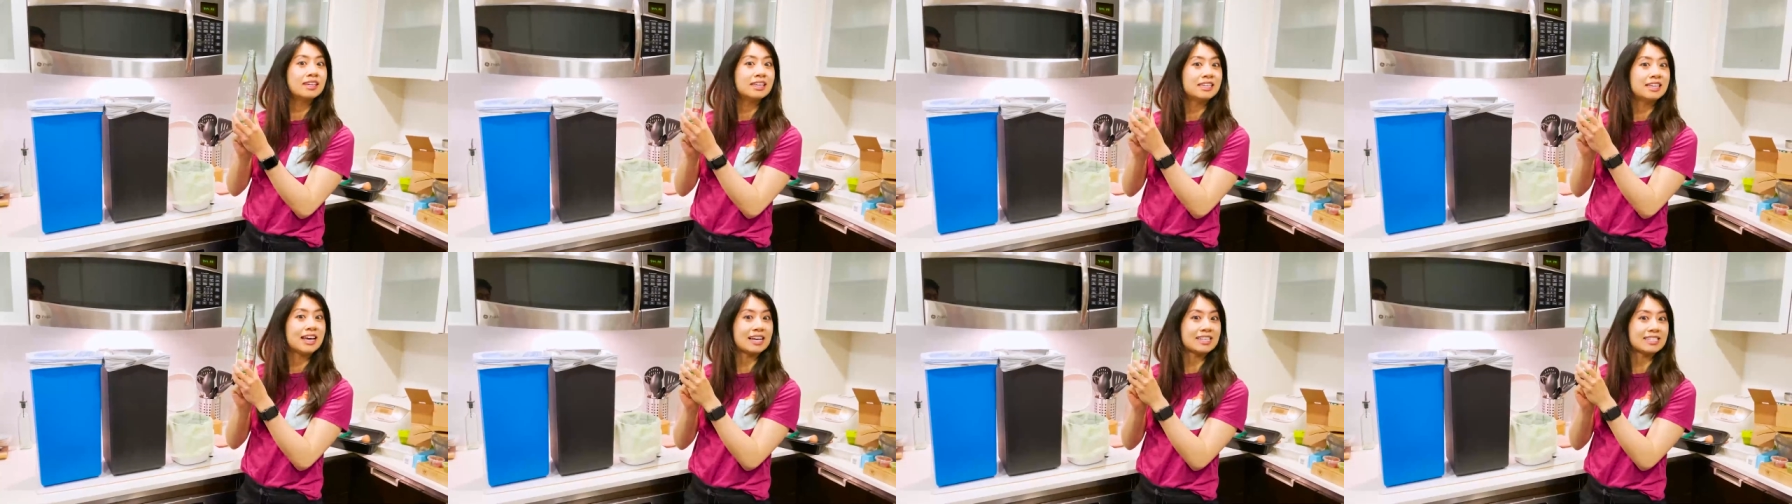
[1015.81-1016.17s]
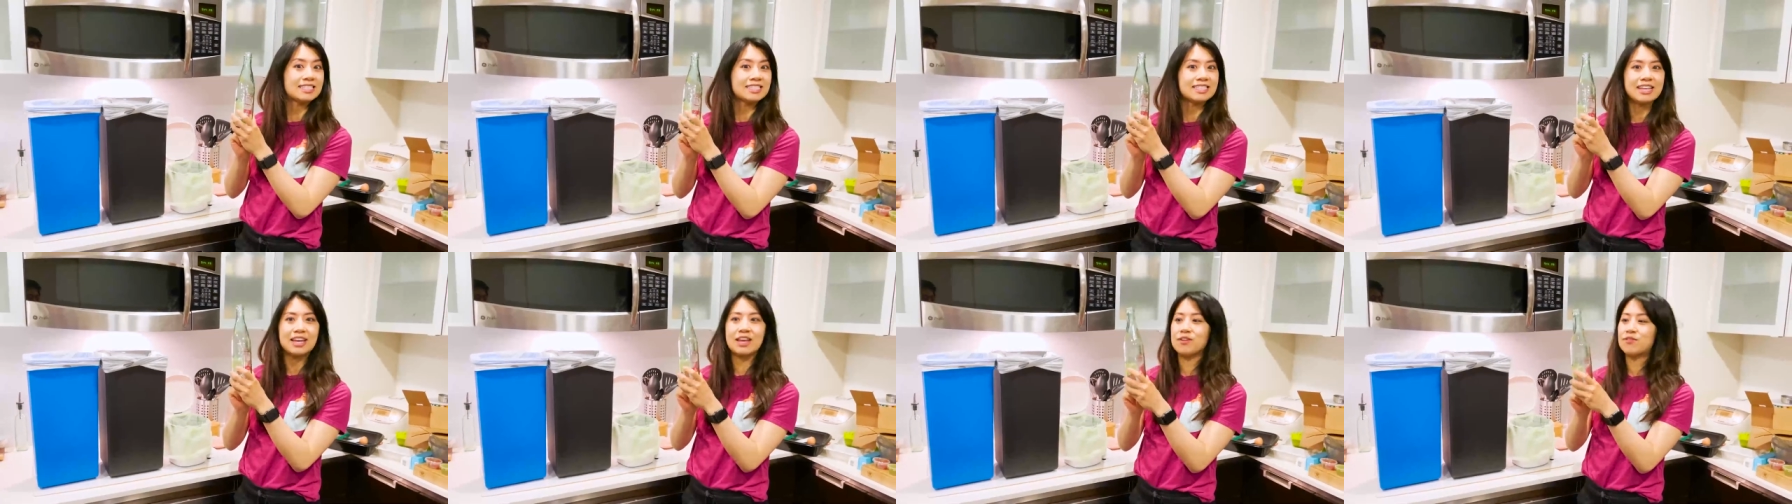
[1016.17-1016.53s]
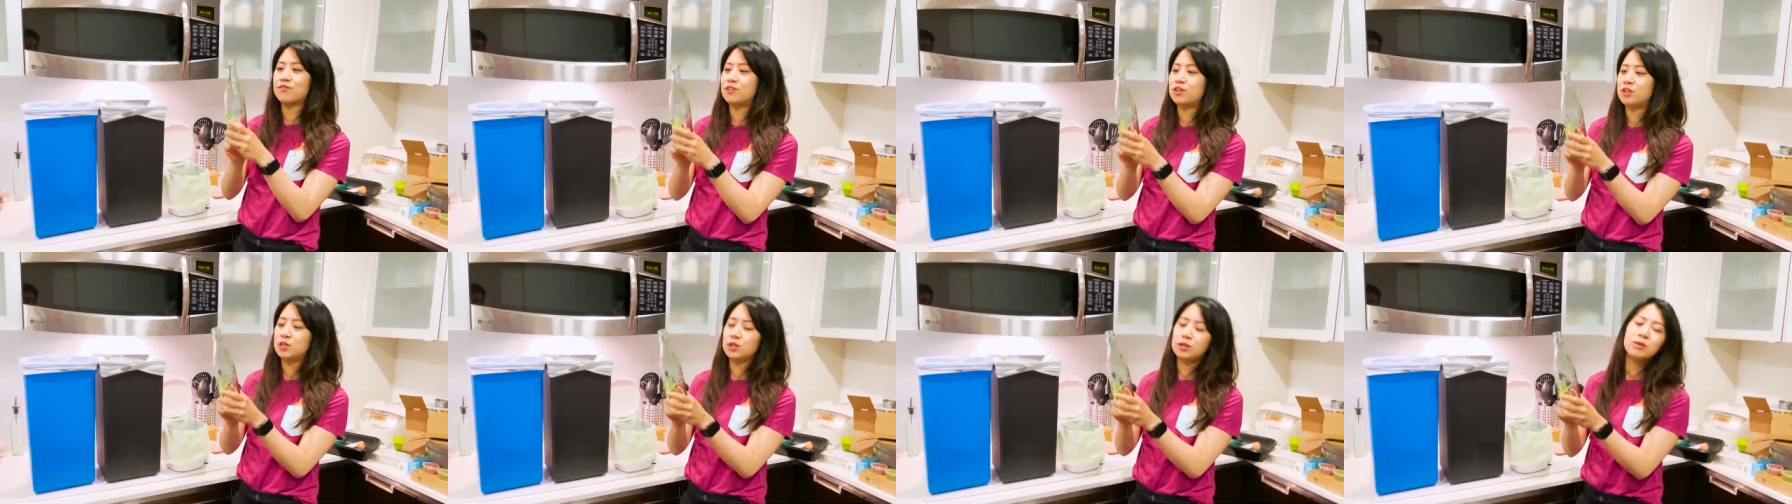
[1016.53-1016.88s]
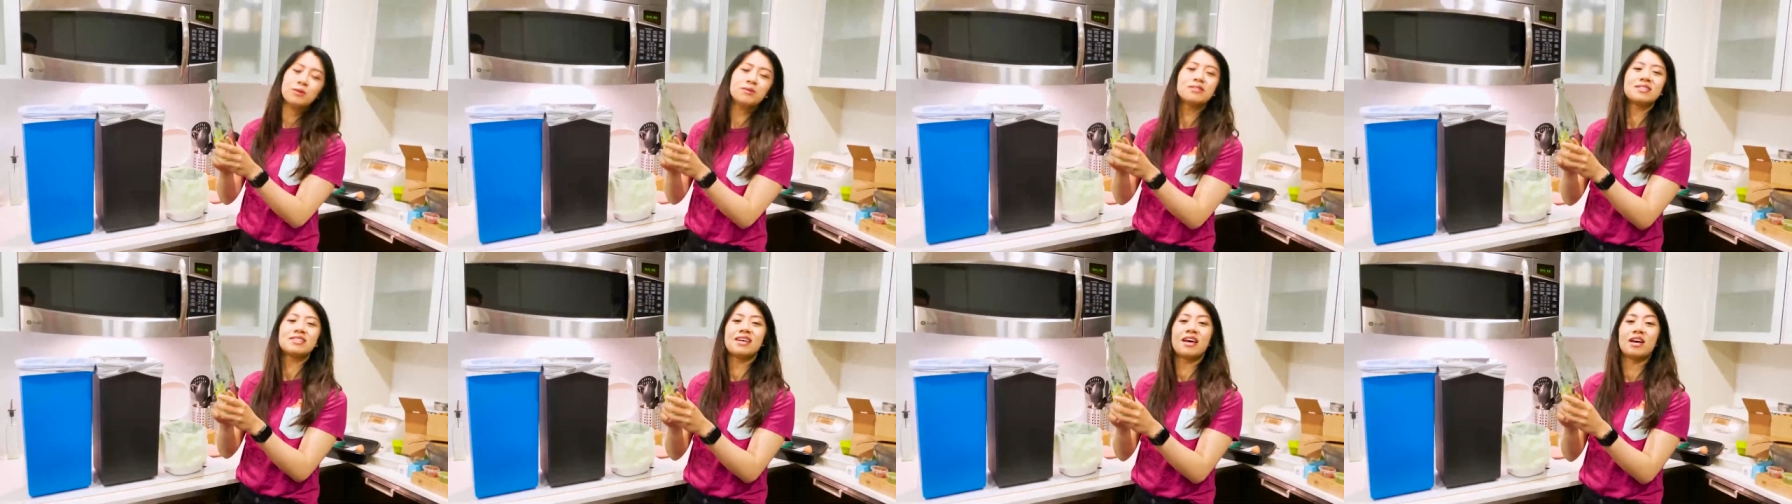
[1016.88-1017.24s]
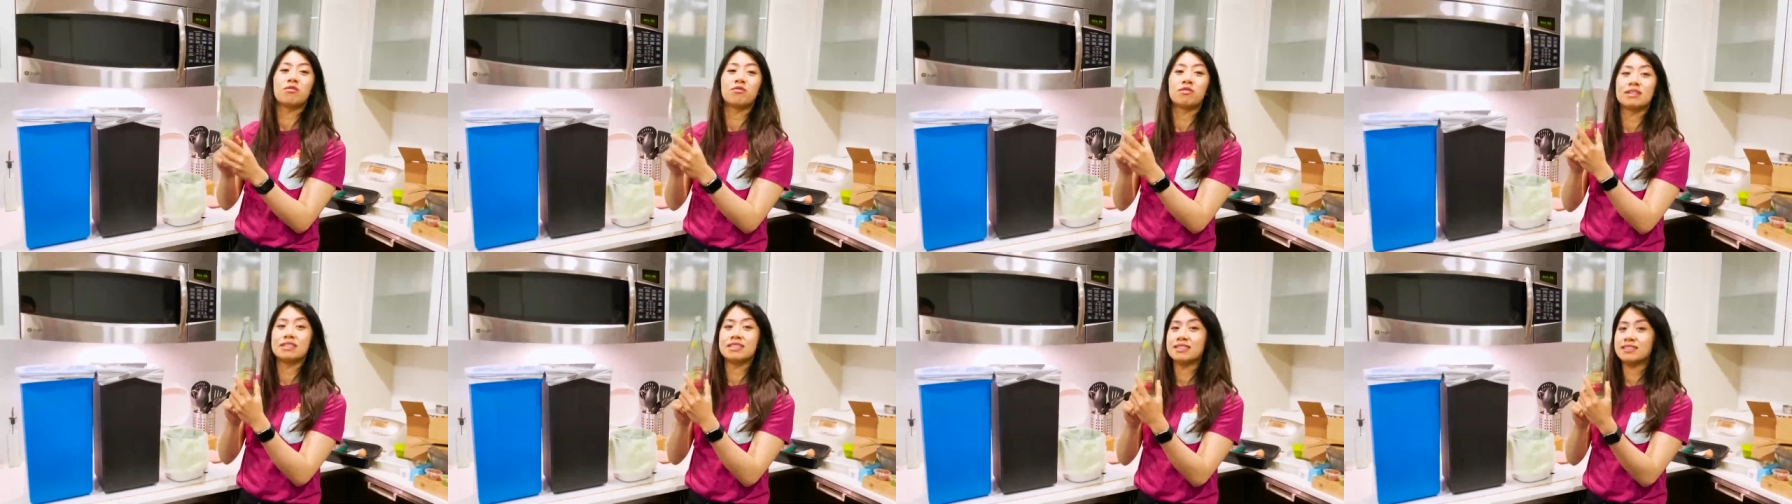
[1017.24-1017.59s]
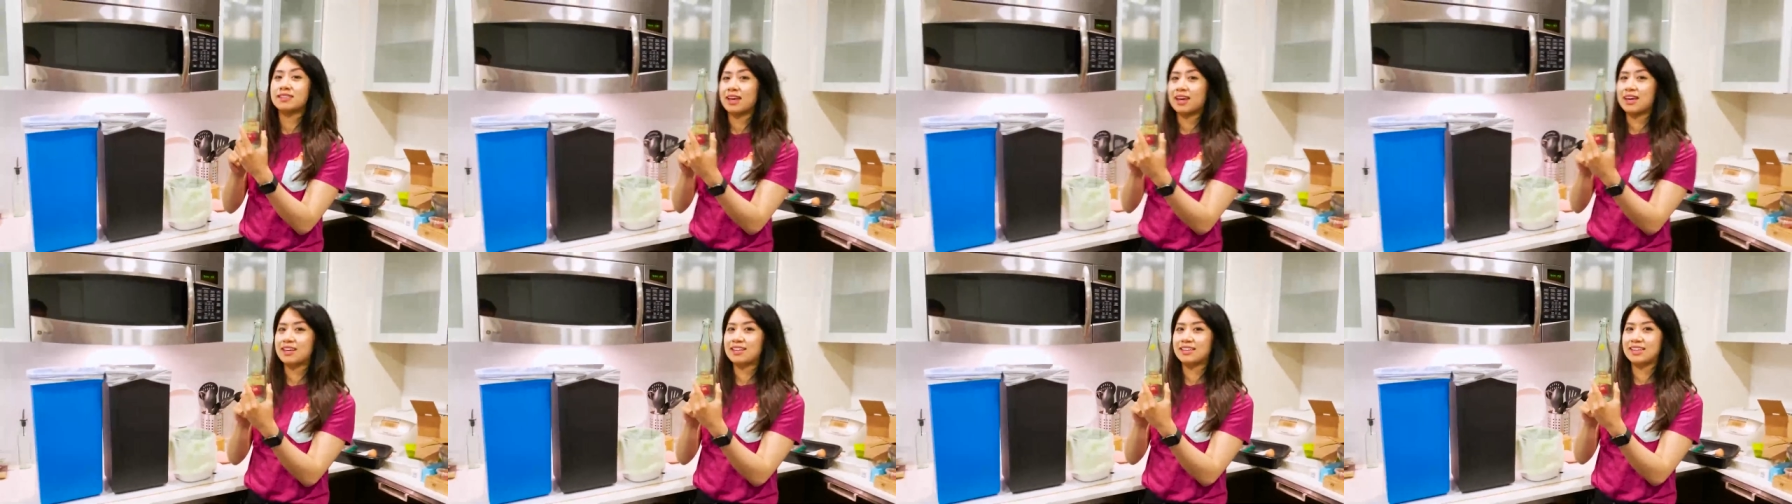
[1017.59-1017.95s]
Yes, if you said
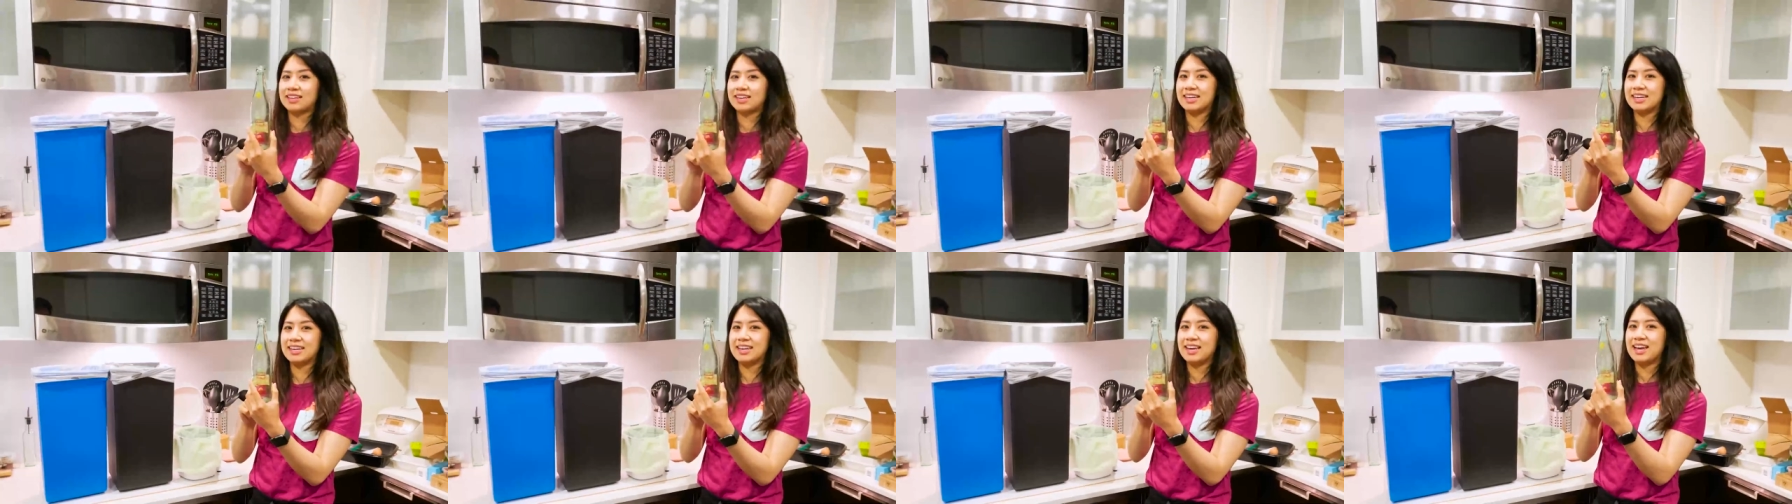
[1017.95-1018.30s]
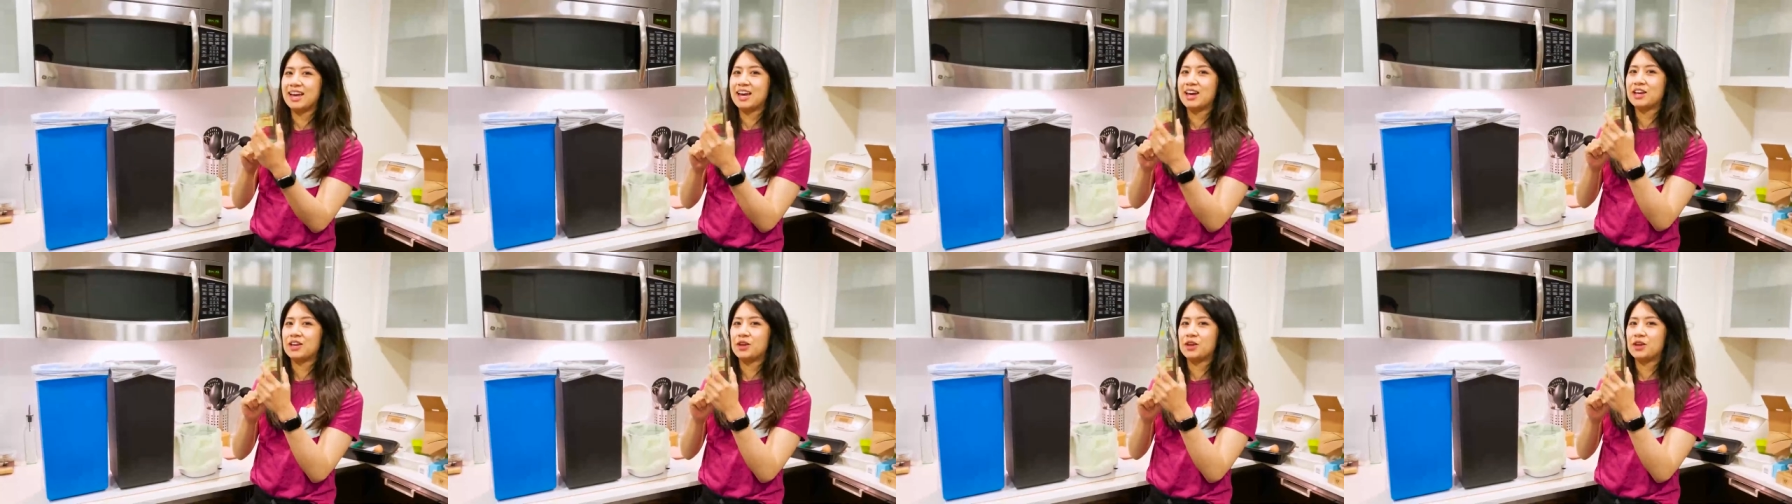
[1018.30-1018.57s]
recycling,